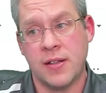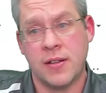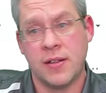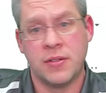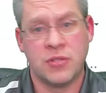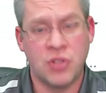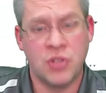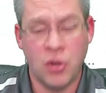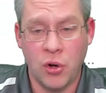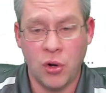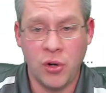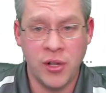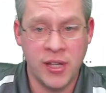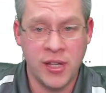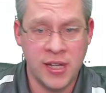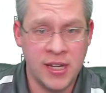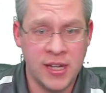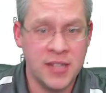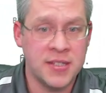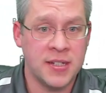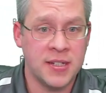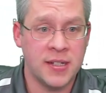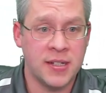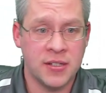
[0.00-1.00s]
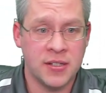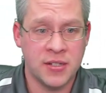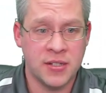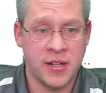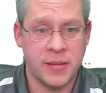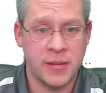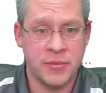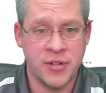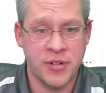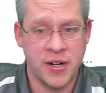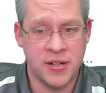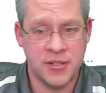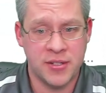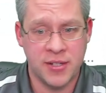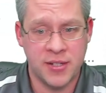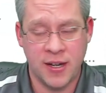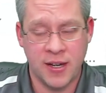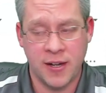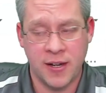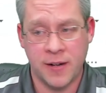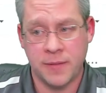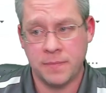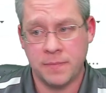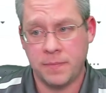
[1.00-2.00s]
Totally easy is all I'm trying to say
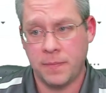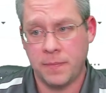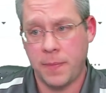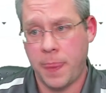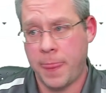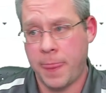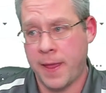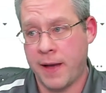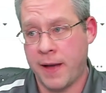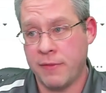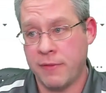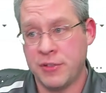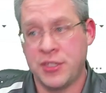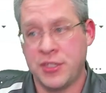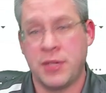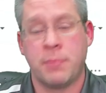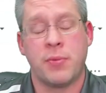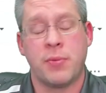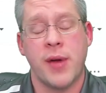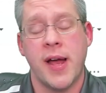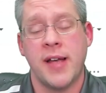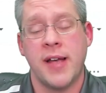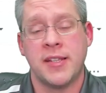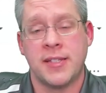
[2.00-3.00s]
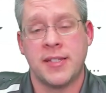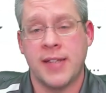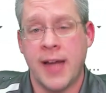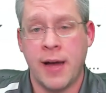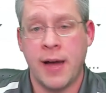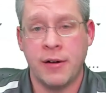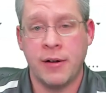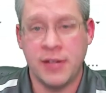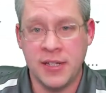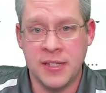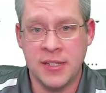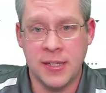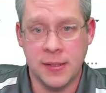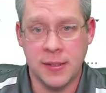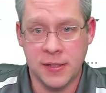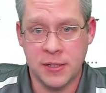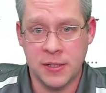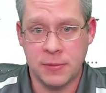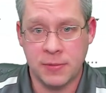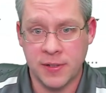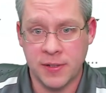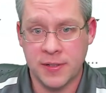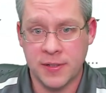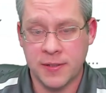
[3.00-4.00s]
here. And I was surprised at how easy this
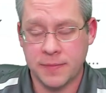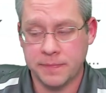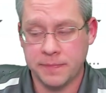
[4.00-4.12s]
was.